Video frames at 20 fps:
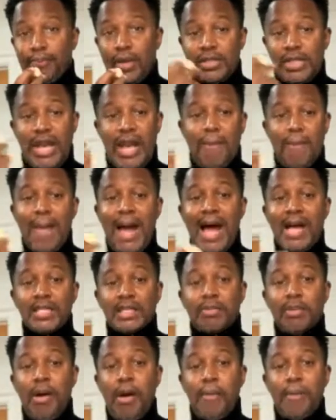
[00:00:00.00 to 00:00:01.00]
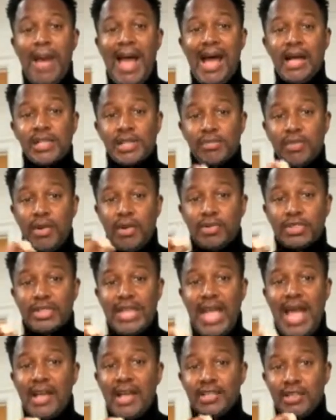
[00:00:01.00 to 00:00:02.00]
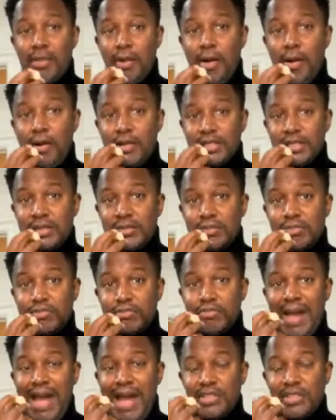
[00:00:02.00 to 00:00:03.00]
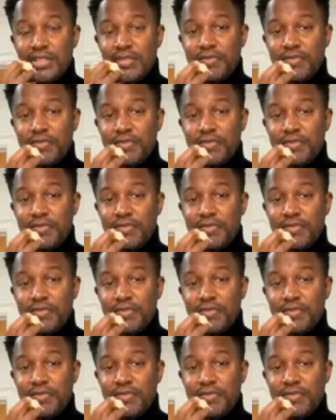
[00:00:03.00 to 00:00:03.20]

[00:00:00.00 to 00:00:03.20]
Because I got miles upon styles upon miles of